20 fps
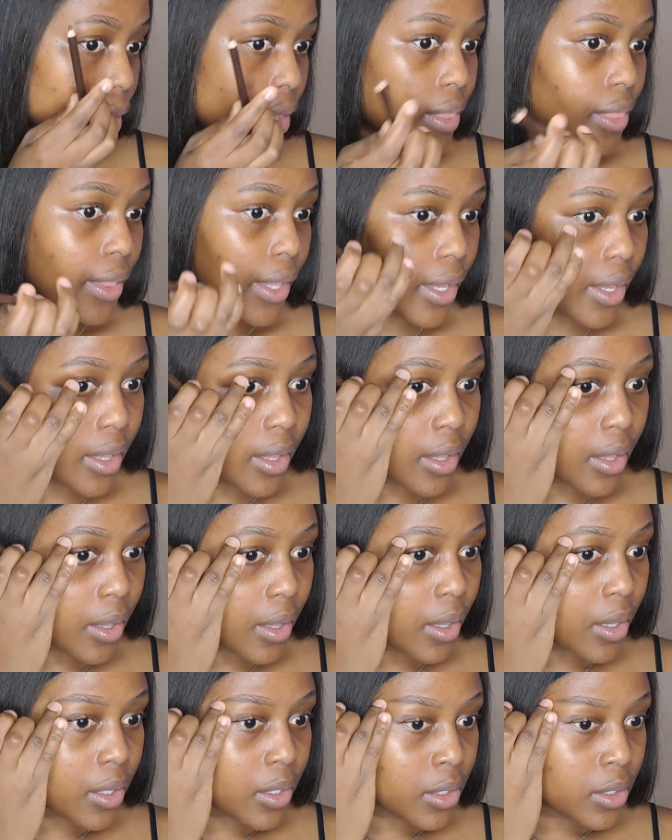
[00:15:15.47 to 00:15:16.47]
there.
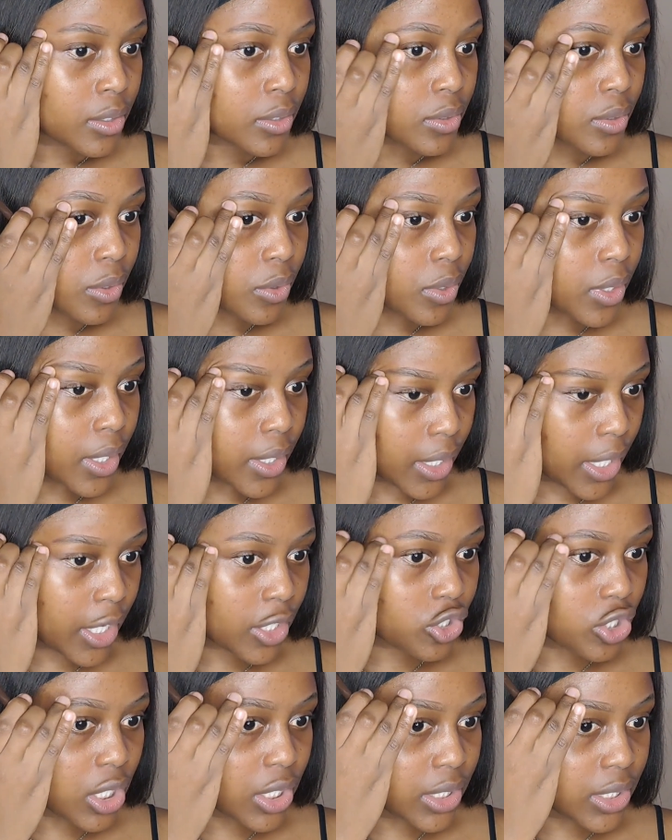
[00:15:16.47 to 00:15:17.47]
So you can
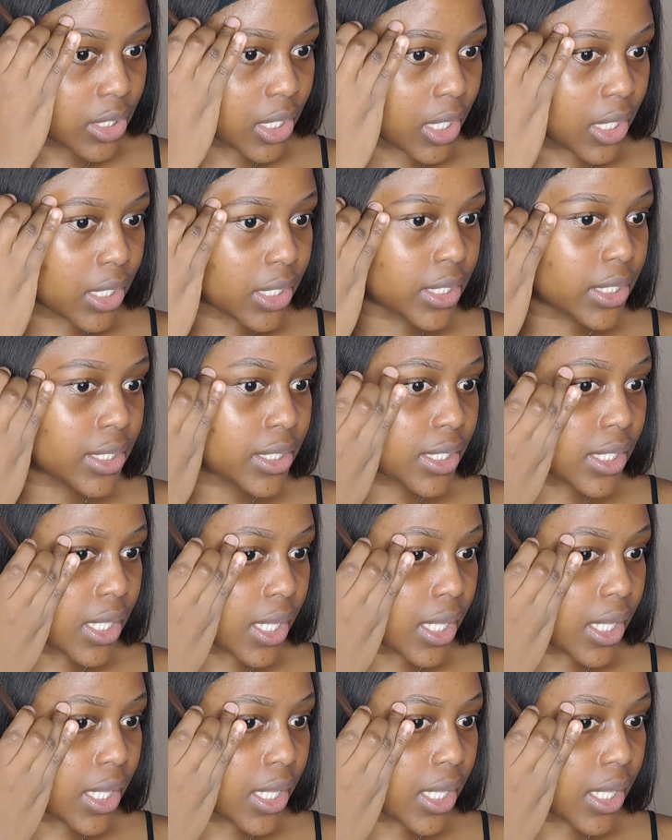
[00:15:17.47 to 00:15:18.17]
actually delete